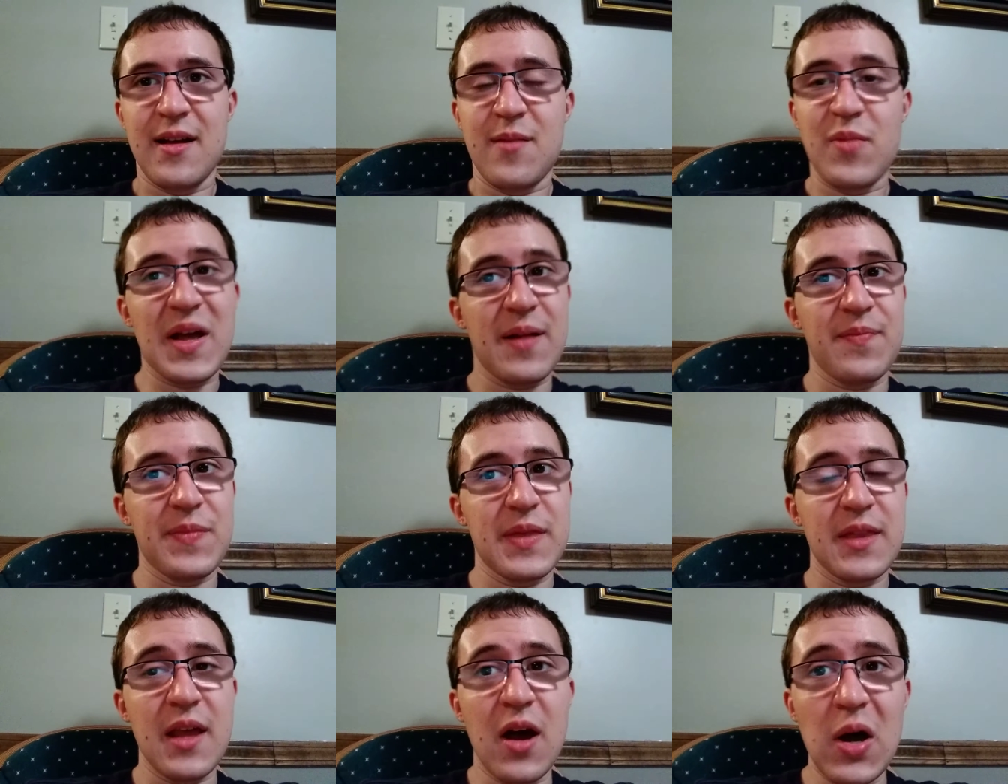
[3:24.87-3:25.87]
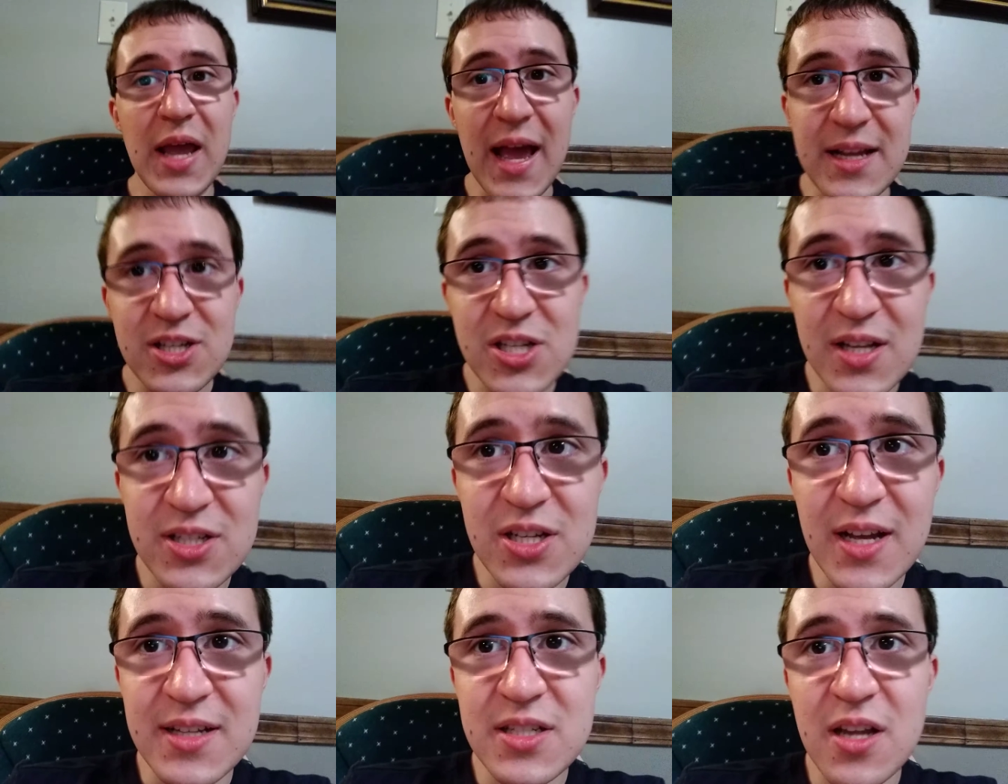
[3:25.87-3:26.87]
But, oh yeah, and just to let you
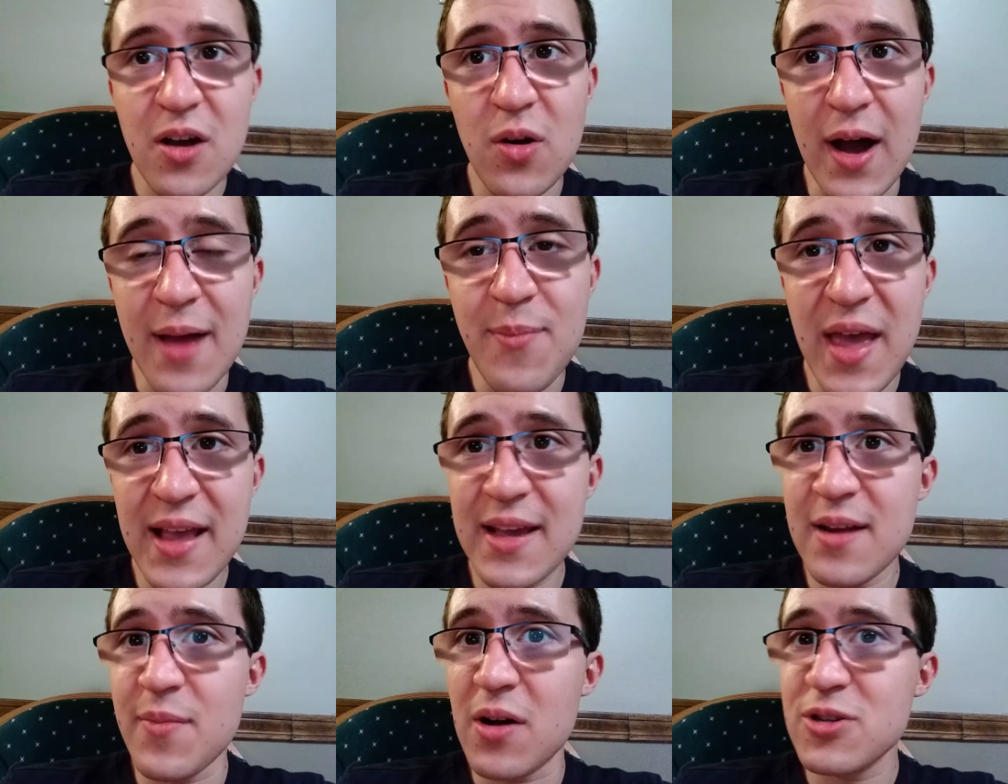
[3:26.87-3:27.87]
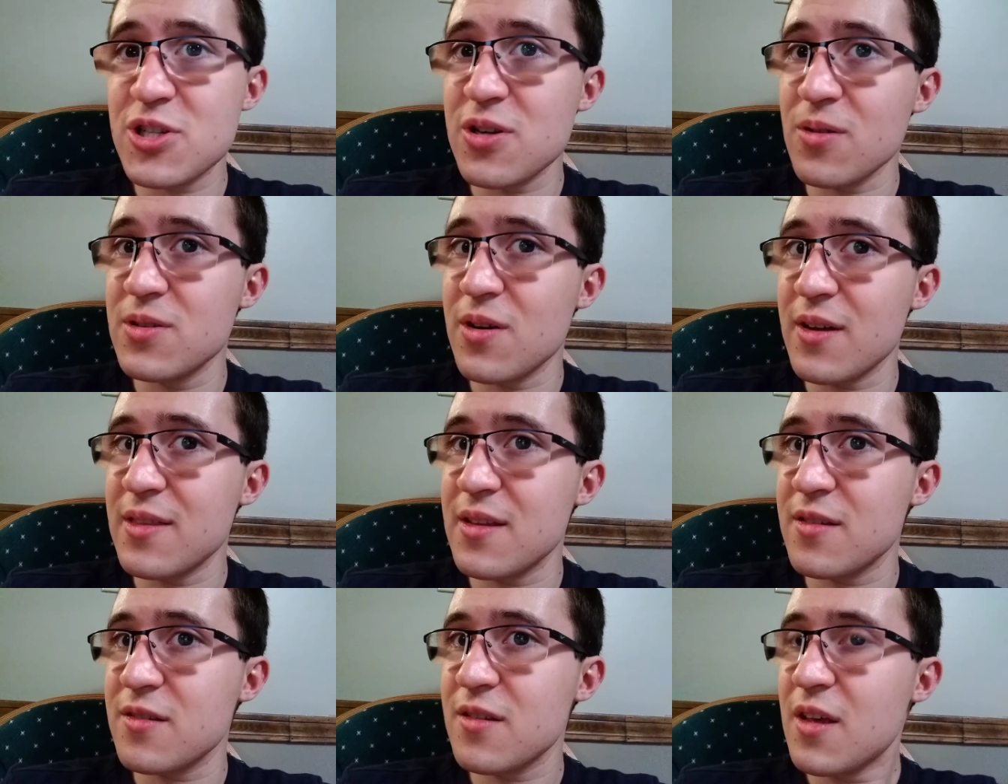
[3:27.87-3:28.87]
guys know, I may get emotional during
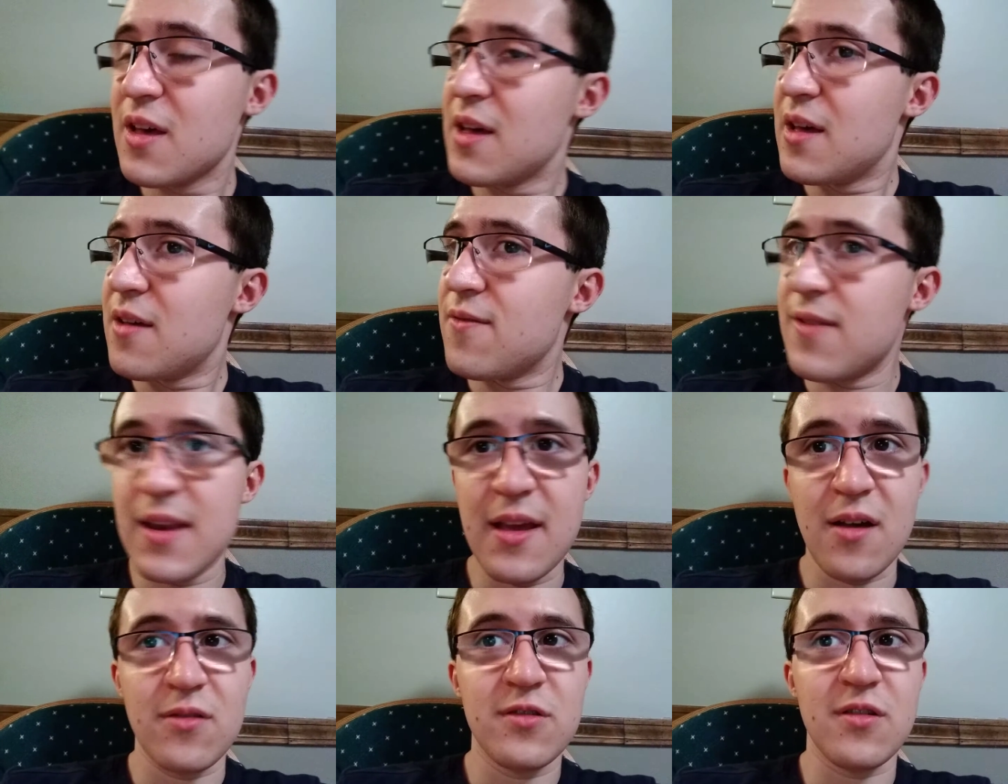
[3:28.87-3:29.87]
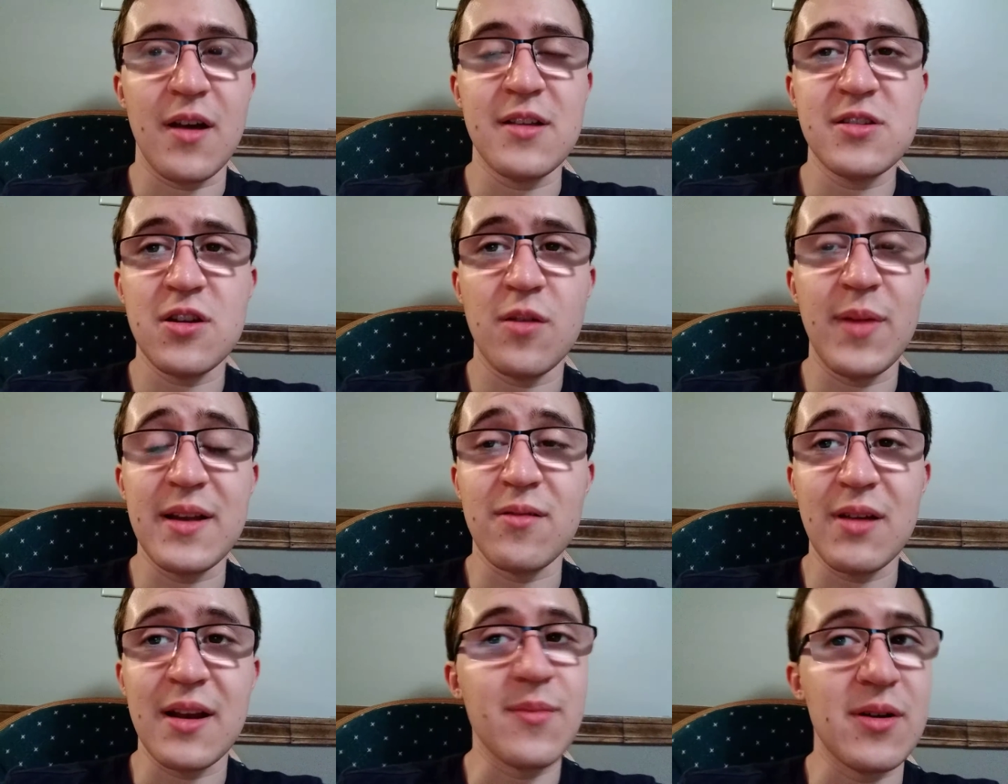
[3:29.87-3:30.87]
this video, so I just hope I don't
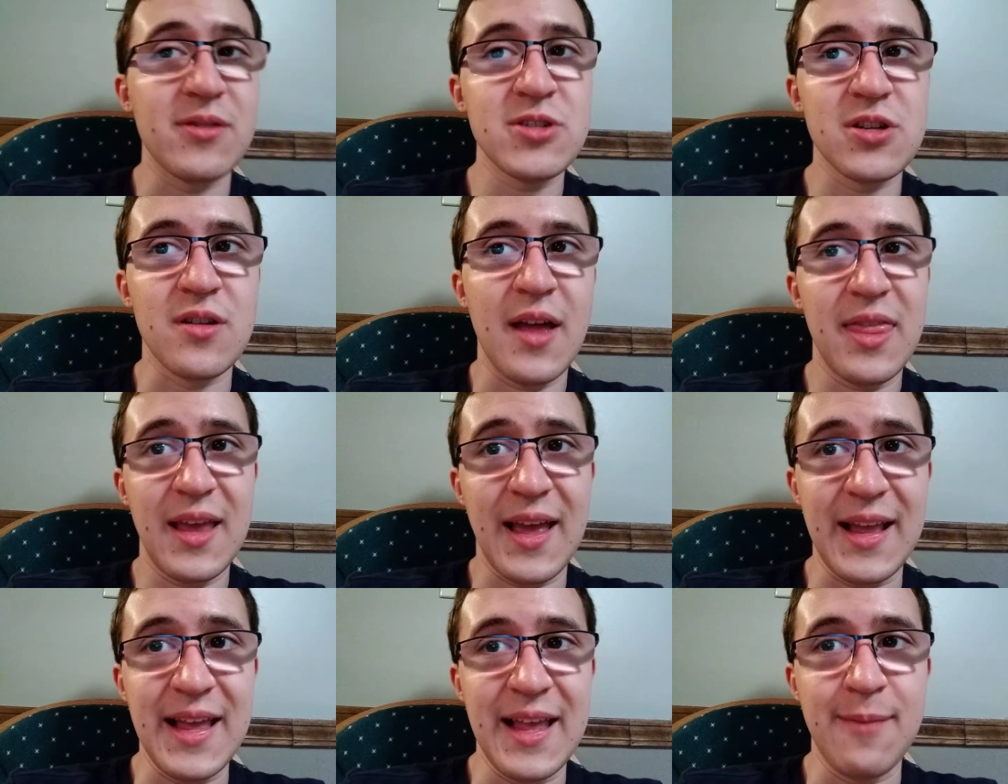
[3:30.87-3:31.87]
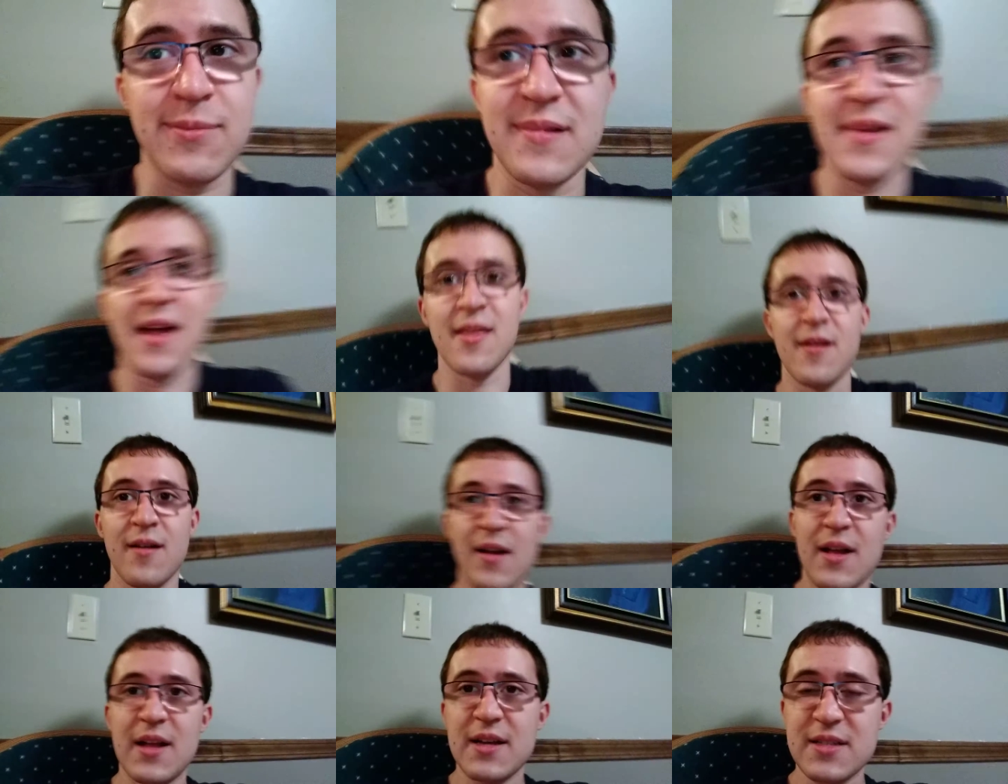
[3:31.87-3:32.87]
get emotional. I think I can keep it together,
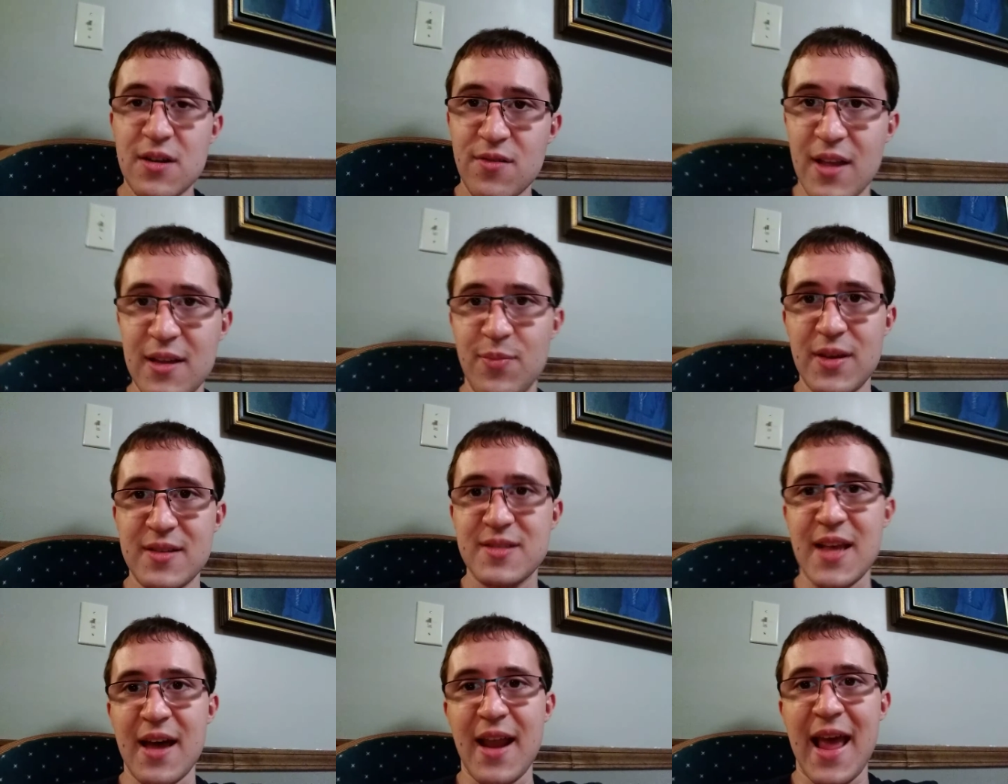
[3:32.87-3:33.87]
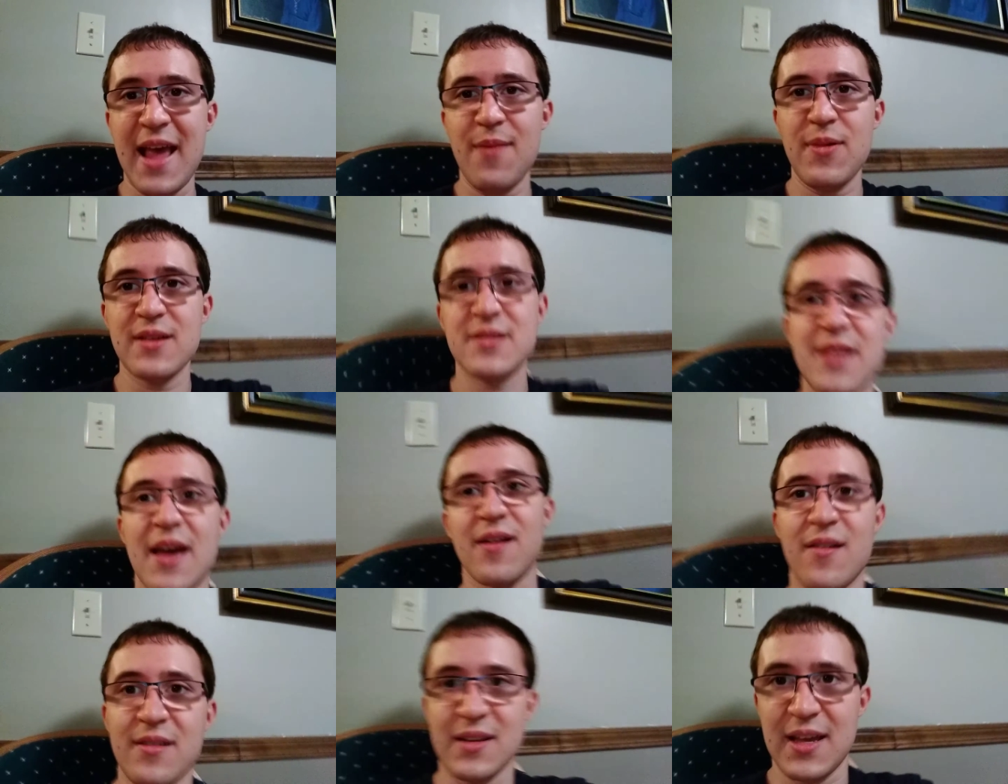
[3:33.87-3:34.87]
because I don't like being sad. I hate being sad
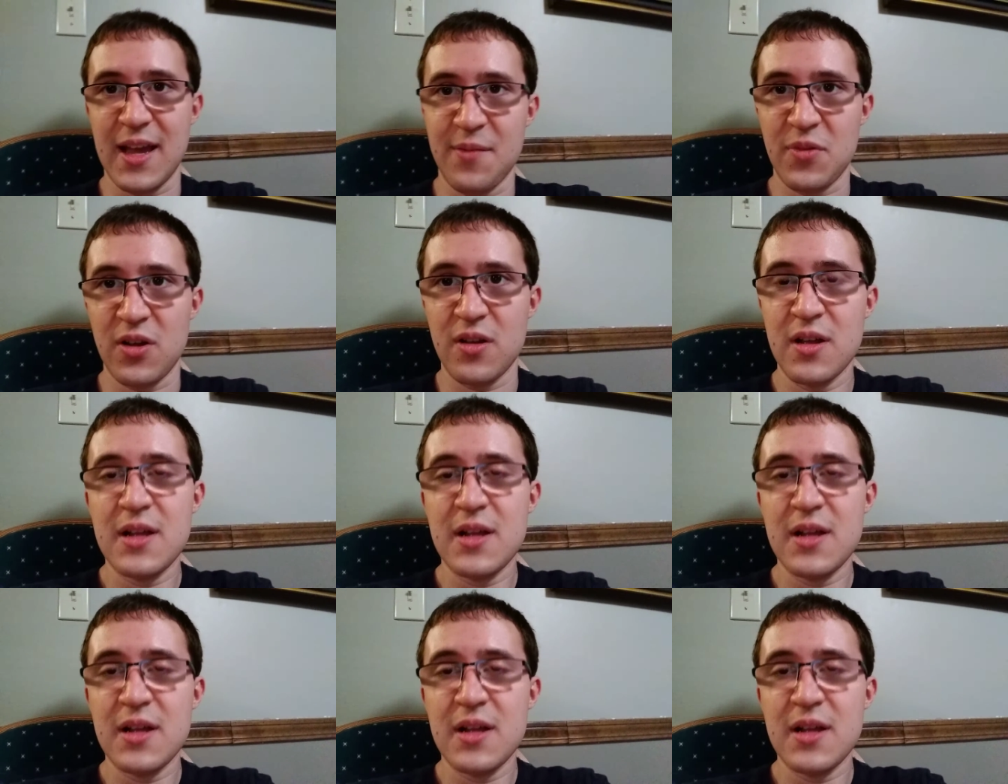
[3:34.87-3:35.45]
on camera.